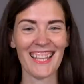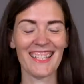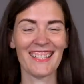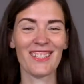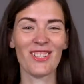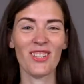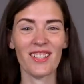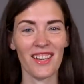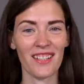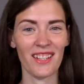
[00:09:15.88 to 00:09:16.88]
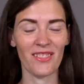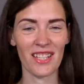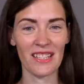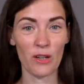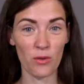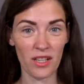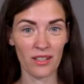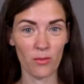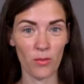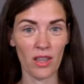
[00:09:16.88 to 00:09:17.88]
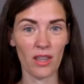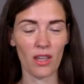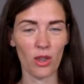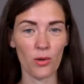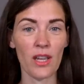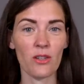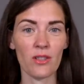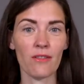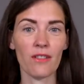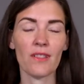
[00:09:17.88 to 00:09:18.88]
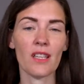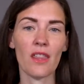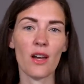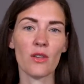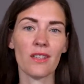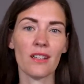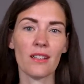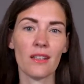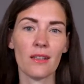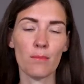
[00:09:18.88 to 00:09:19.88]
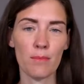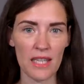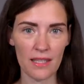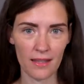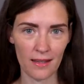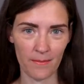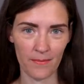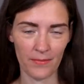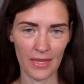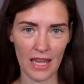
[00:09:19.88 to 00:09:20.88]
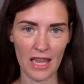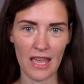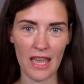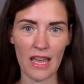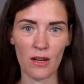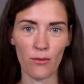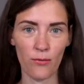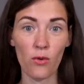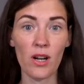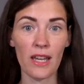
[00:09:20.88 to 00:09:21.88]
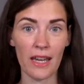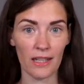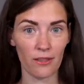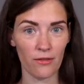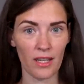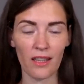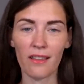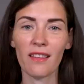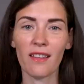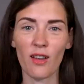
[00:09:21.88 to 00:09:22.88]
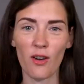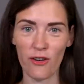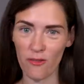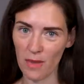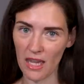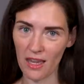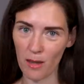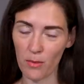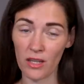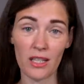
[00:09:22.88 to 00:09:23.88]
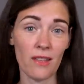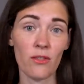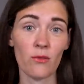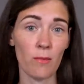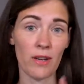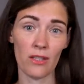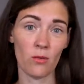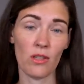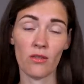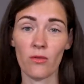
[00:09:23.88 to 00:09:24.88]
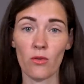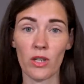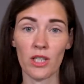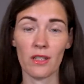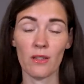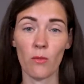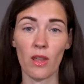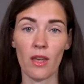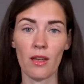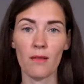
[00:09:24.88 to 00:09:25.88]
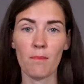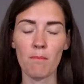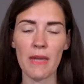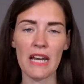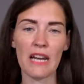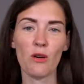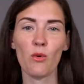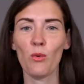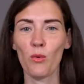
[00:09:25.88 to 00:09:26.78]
This is an Oscar de la Renta look with 350,000 beads and a full cat face of makeup. She even replied to interview questions with meow.